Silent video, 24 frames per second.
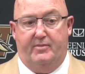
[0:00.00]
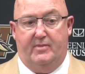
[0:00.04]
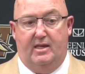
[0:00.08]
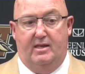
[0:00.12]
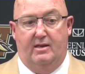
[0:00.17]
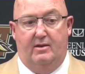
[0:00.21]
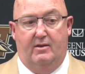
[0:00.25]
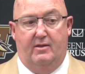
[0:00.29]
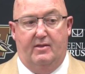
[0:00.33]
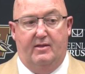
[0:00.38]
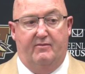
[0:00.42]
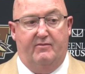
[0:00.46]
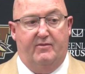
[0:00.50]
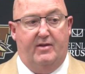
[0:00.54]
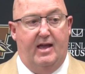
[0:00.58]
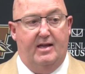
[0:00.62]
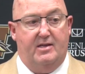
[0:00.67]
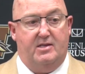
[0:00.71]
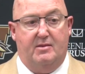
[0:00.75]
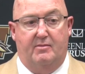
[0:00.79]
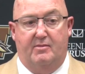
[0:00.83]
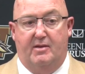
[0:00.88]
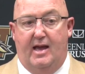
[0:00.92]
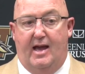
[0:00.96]
You know, they've
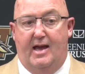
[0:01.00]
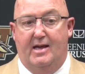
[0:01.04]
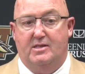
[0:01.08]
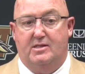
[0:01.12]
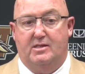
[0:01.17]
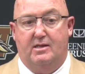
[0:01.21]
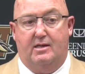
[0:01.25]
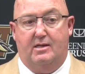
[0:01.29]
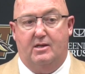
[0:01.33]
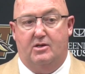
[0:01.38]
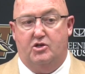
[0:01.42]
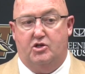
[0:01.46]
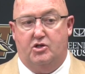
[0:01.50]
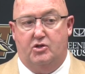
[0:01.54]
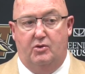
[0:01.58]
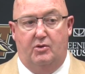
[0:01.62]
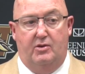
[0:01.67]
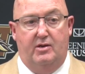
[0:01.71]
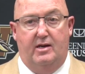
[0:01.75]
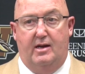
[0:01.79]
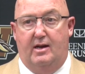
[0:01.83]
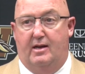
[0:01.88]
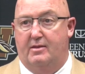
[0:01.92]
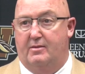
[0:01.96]
got some guys that can
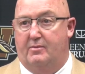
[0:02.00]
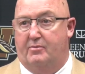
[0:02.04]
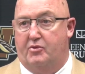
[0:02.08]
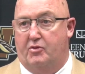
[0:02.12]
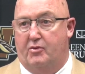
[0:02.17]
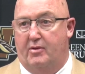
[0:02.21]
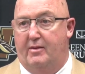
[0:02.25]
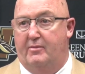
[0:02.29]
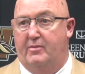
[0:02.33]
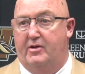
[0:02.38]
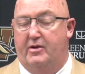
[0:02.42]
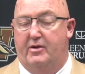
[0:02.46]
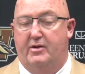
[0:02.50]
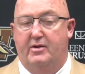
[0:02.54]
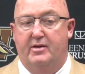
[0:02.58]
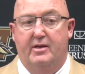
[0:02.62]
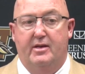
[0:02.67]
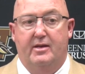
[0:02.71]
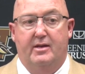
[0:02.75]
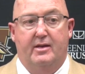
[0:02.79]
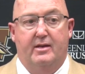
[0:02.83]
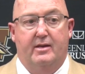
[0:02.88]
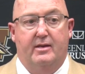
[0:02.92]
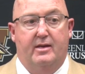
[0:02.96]
shoot it on the perimeter.
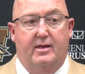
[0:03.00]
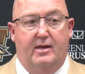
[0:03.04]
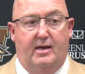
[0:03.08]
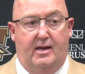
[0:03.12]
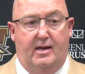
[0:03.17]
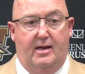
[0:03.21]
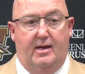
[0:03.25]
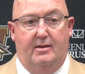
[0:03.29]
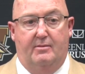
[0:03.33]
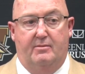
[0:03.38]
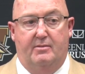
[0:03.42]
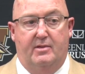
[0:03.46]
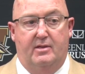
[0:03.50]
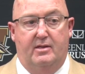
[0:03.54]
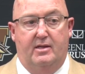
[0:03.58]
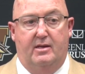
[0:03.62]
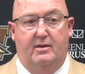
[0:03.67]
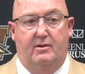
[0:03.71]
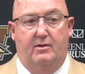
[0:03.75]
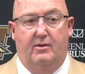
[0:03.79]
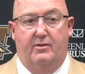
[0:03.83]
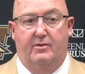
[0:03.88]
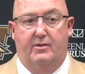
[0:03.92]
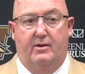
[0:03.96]

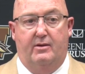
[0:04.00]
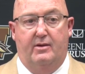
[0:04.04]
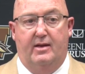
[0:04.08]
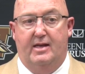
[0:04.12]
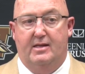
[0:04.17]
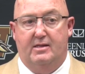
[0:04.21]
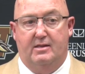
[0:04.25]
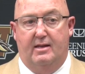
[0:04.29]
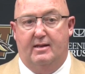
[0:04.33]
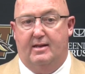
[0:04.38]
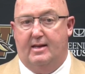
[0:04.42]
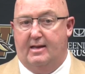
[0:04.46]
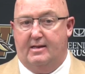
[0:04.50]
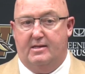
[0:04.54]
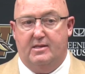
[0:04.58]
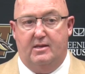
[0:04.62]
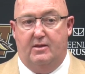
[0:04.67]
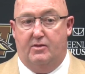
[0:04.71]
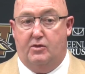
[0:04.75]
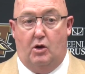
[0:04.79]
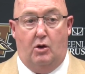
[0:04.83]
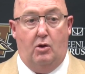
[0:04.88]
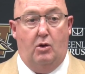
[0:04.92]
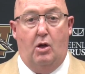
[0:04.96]
You know, they're in, like I
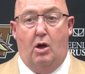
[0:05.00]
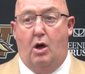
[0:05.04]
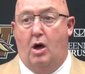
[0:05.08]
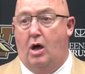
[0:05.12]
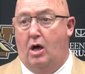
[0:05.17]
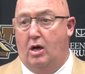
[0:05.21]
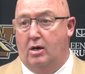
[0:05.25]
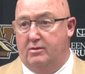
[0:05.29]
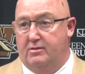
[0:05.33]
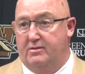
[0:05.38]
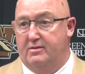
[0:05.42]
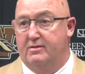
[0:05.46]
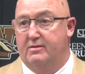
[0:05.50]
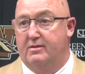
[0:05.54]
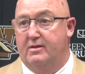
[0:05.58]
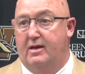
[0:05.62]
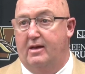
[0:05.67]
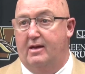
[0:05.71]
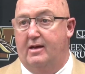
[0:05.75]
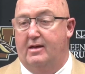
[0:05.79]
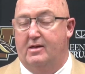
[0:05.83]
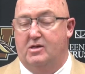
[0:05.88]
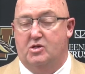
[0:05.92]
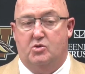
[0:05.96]
said, they're long.
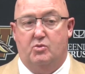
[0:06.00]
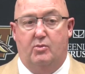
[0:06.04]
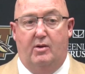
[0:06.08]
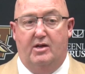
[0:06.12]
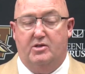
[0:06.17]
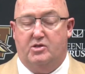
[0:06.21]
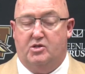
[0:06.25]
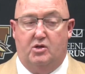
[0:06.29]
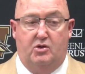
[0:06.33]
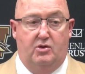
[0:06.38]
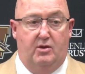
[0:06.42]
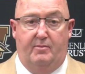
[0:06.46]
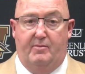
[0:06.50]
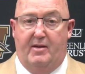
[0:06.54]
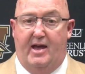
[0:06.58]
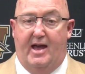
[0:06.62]
As well, it's a good